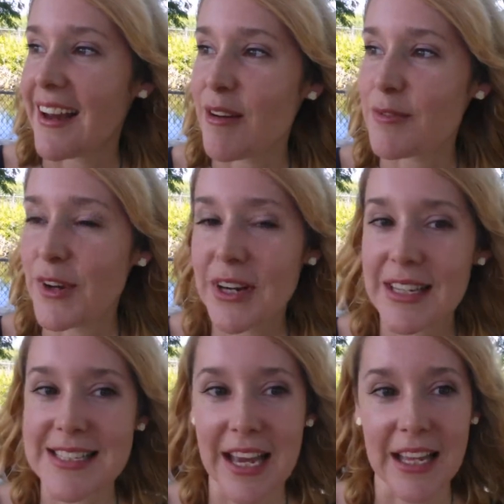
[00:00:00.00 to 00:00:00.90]
I'm very
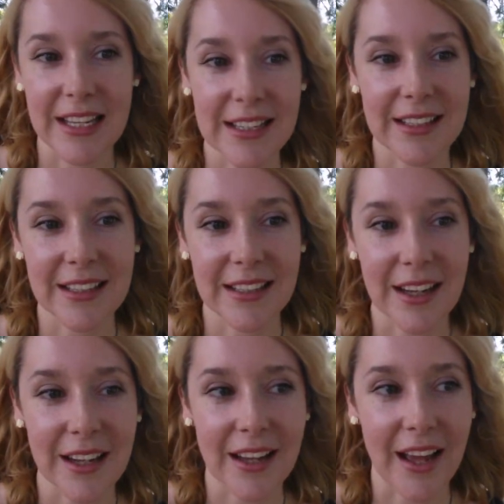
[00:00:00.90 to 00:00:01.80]
excited,
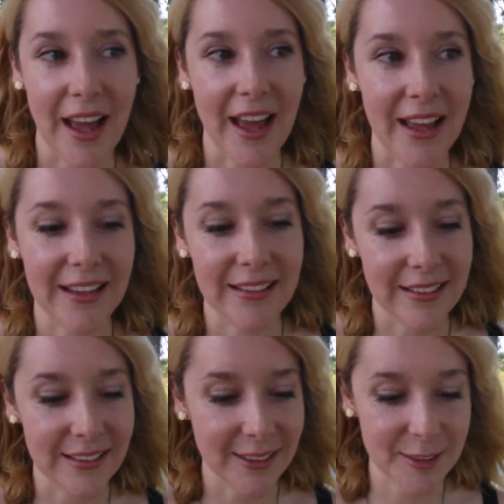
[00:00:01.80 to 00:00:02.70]
and